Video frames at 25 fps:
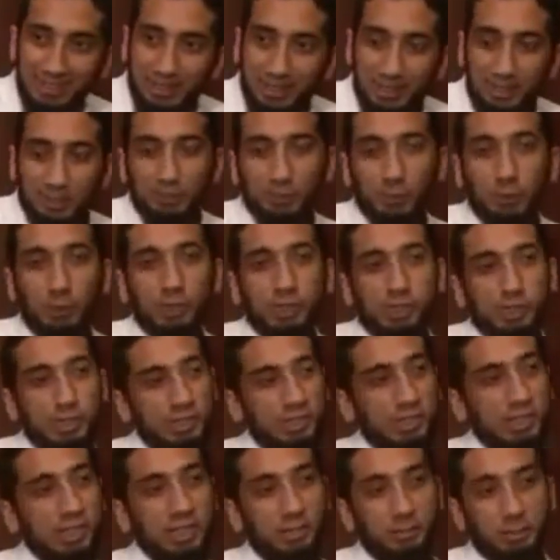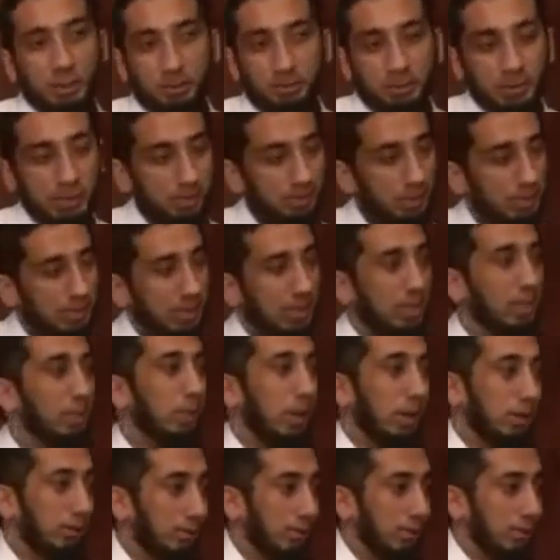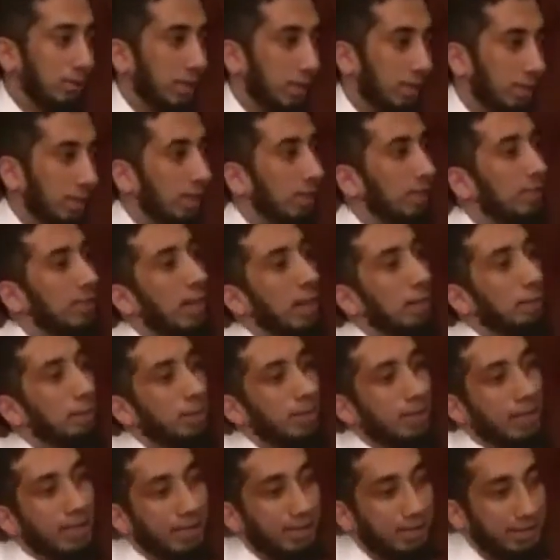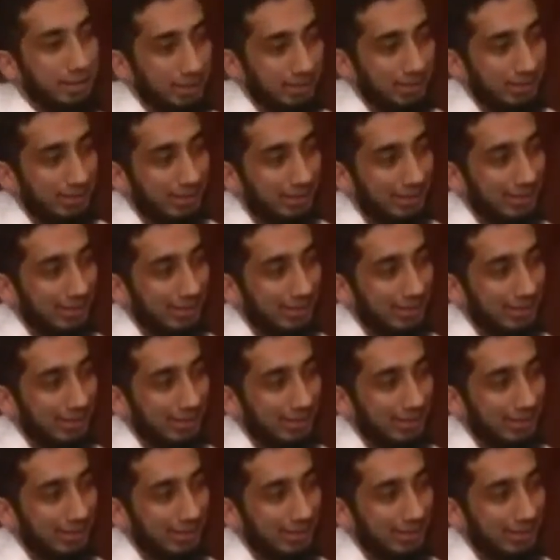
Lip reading: And of course she says what pretty much any wife would say, it's complicated.